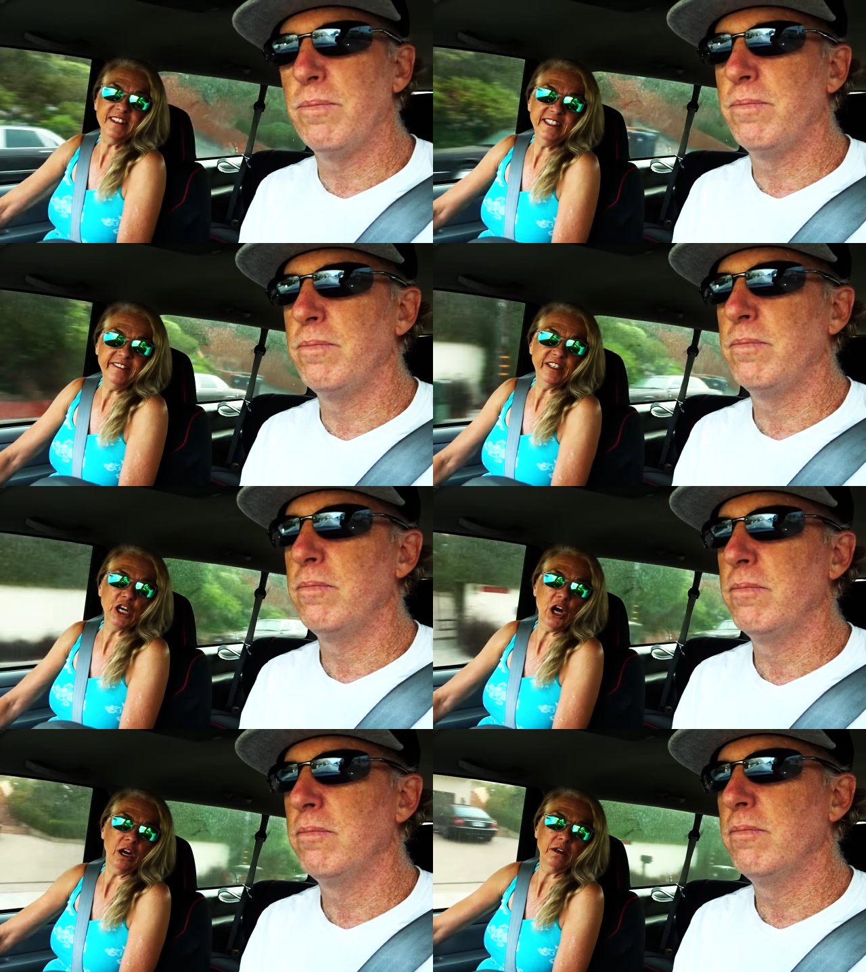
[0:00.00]
Speaker 1: sunny in
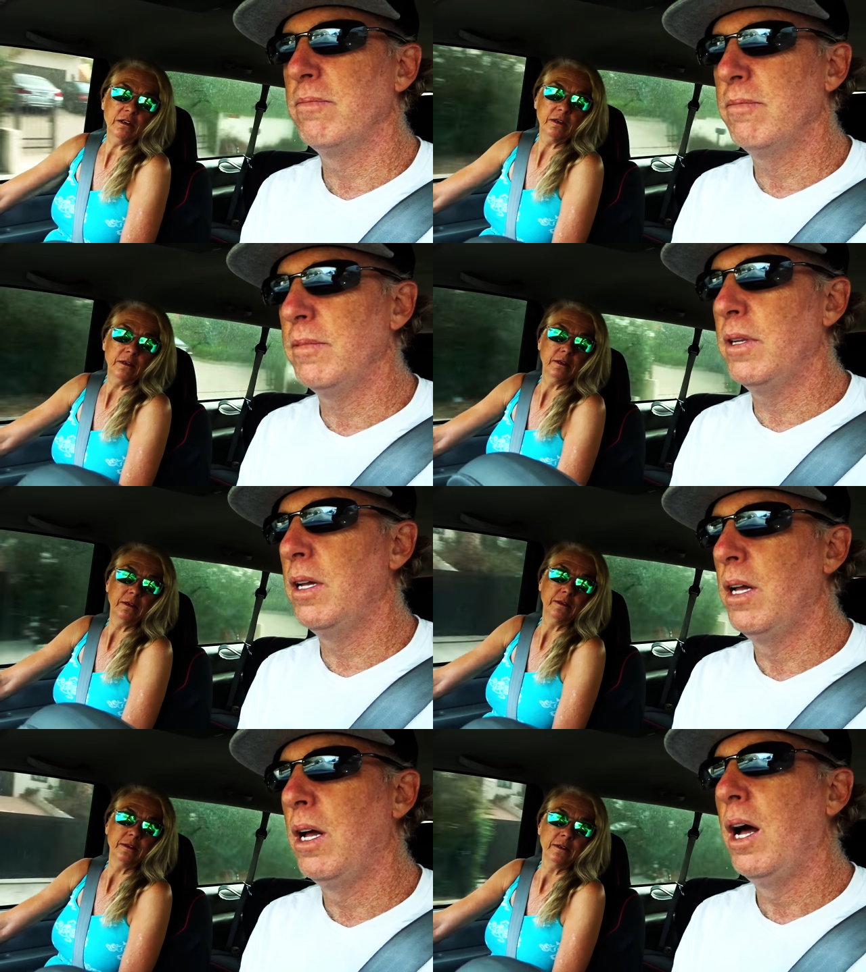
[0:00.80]
the car.
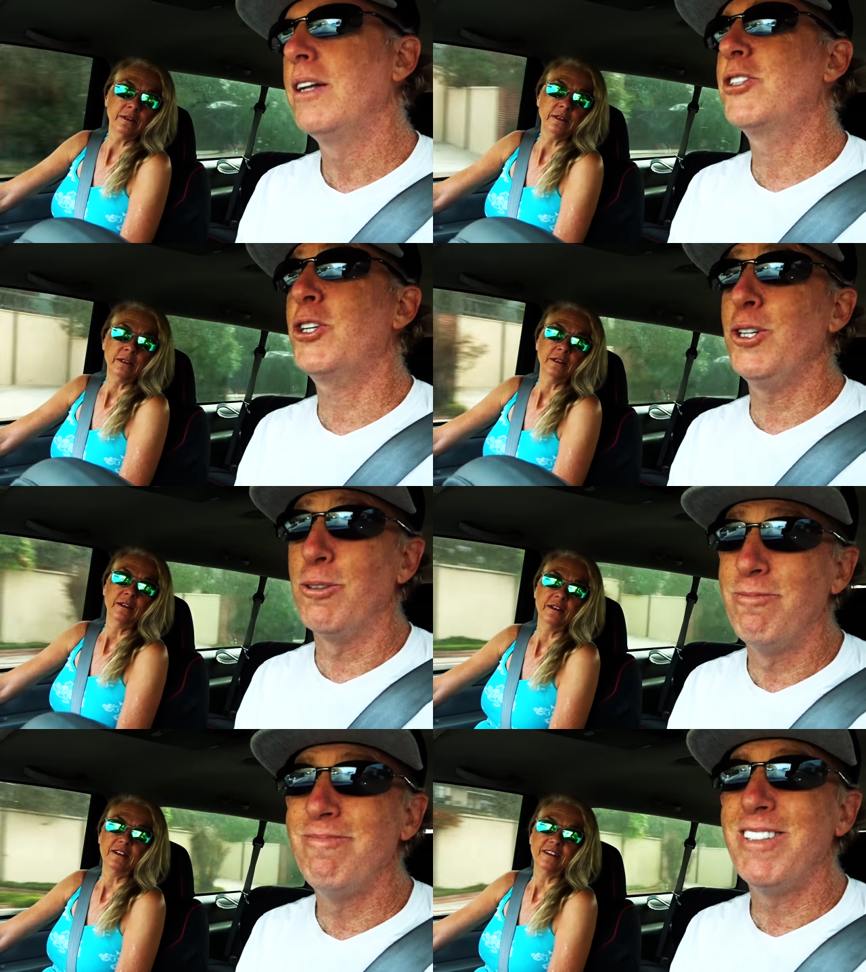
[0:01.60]
True,
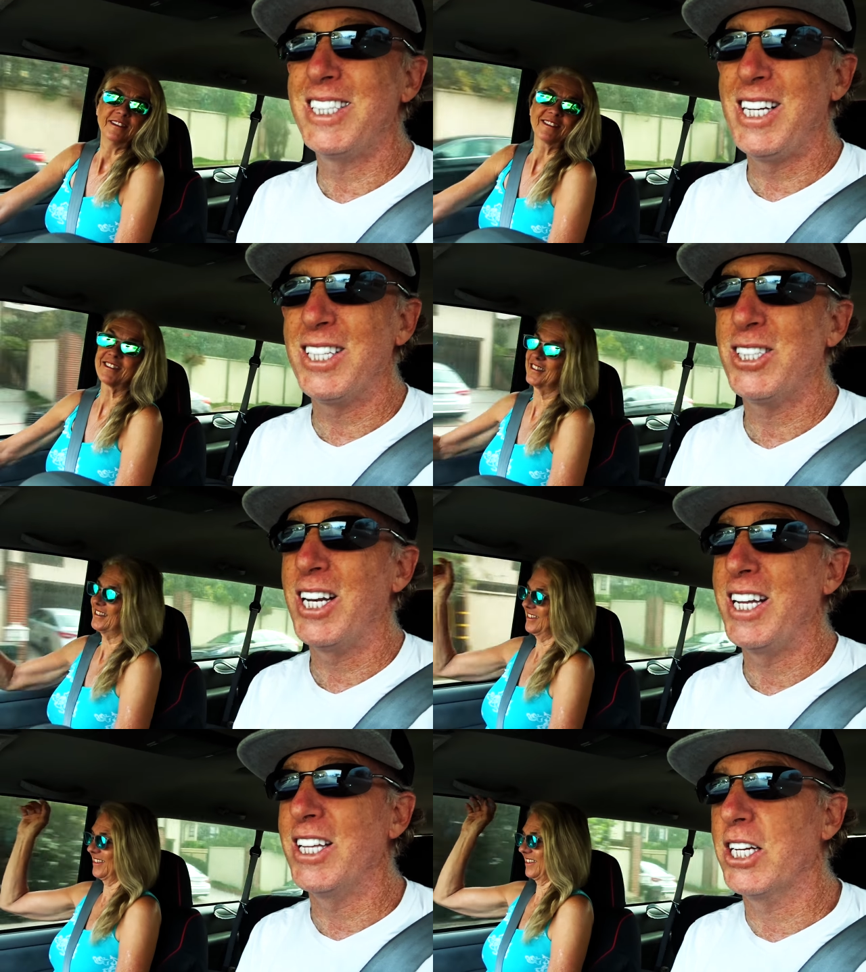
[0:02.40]
it's not
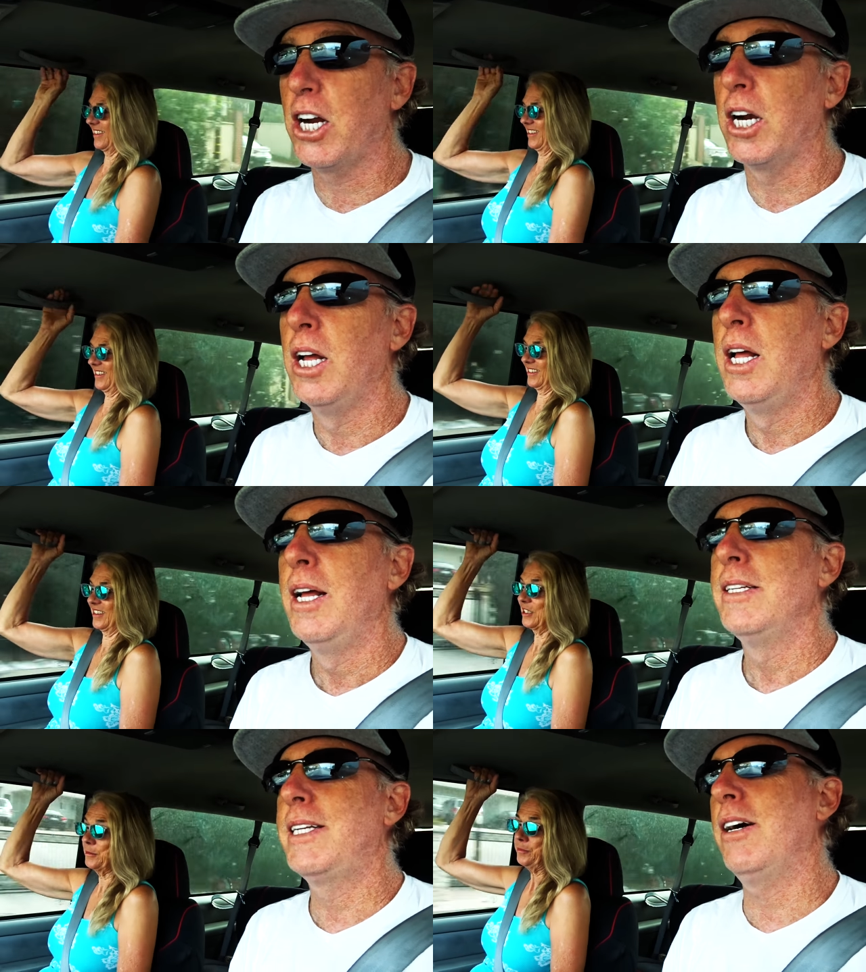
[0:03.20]
sunny in the car.
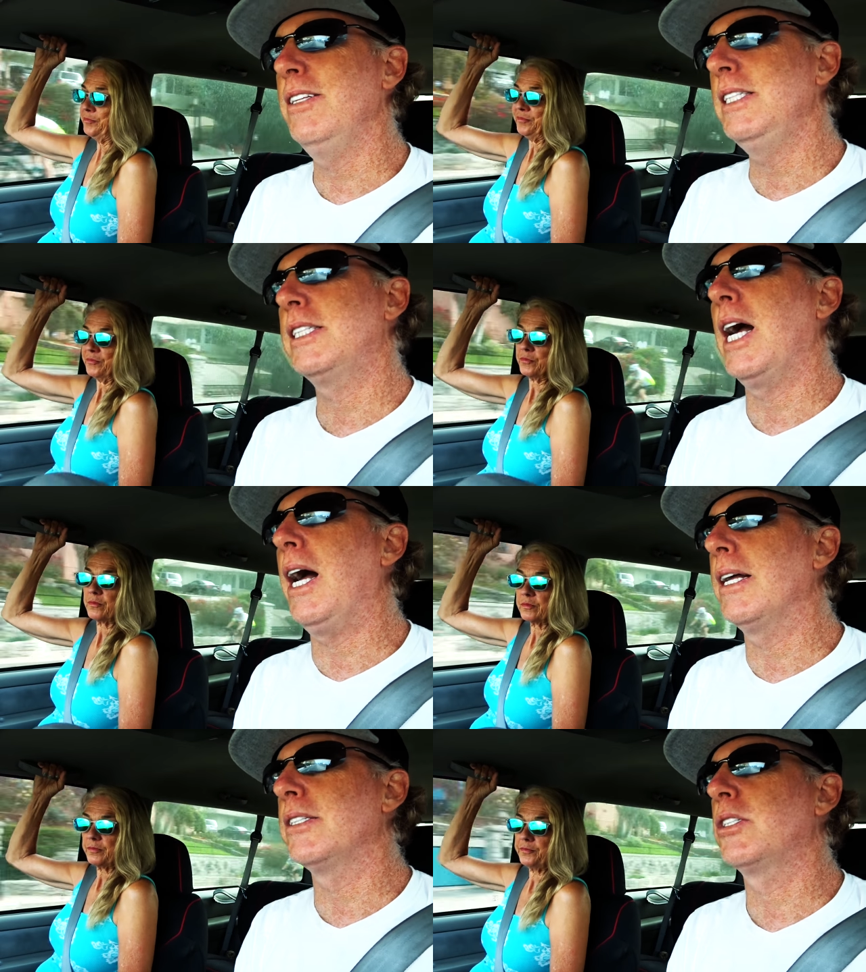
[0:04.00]
Tell these
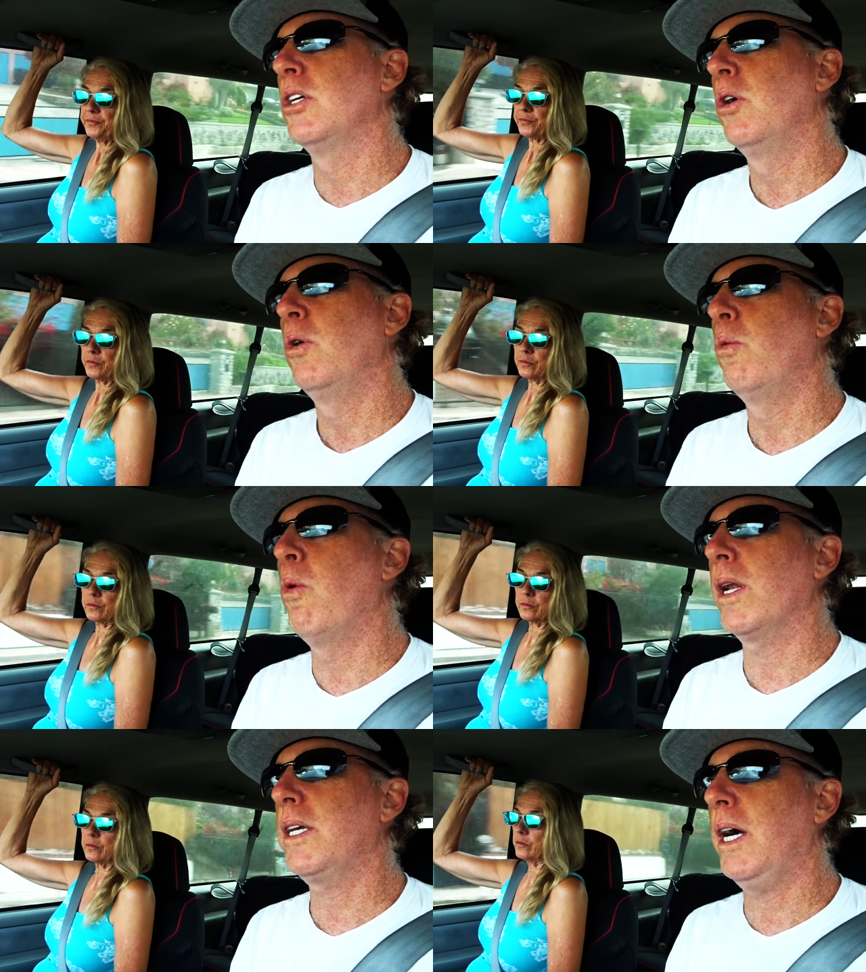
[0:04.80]
guys
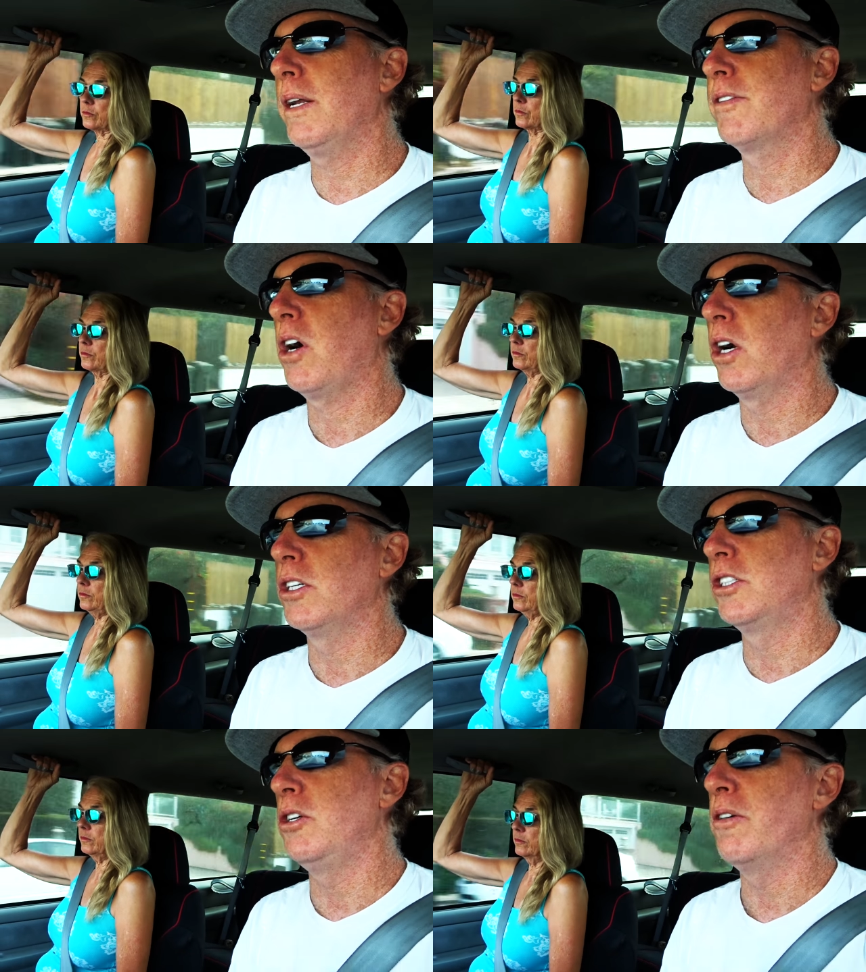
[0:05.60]
what kind of
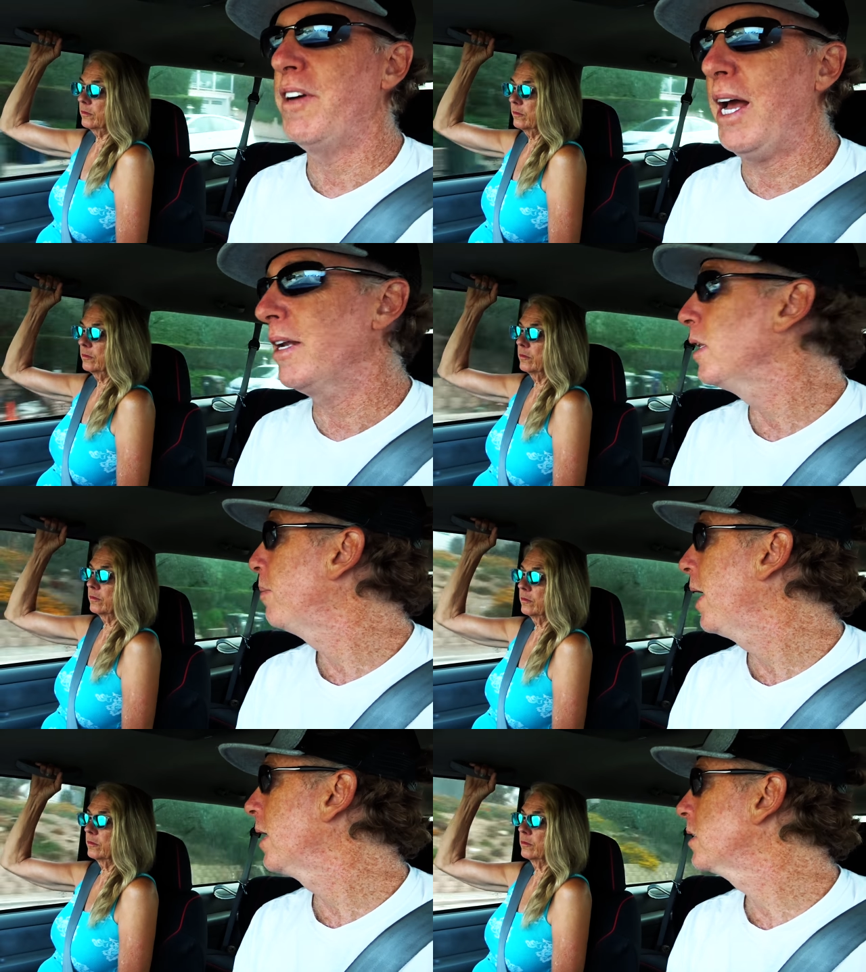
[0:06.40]
cars you have had in the
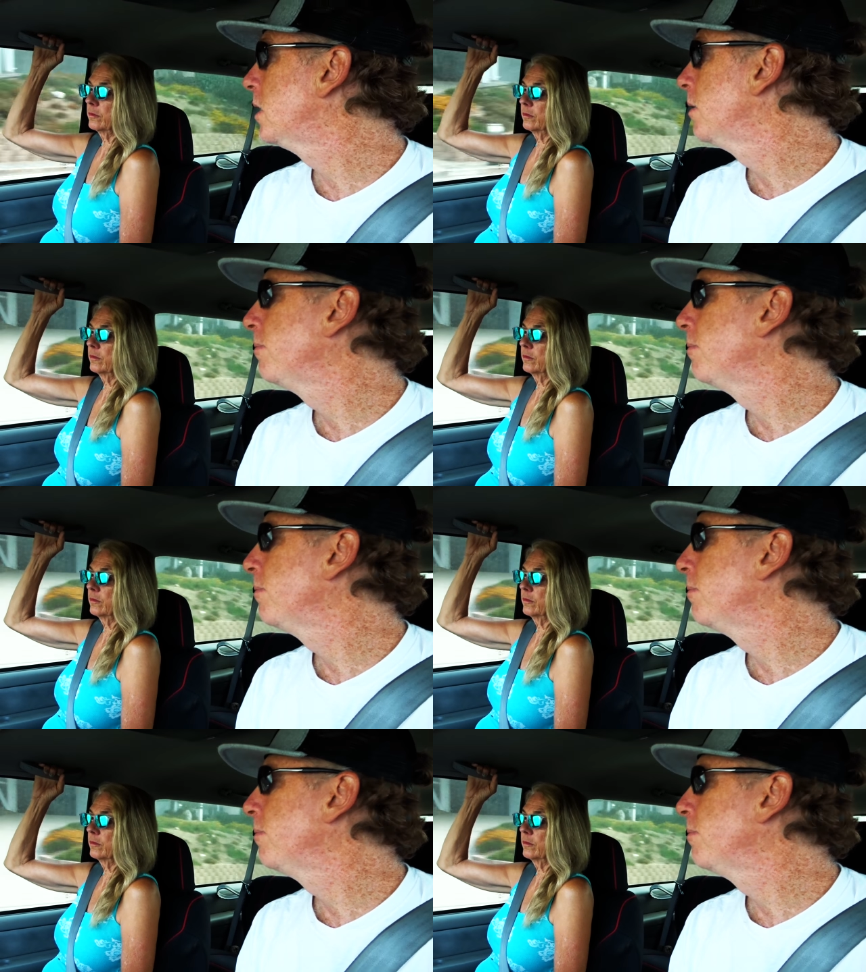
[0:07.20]
past.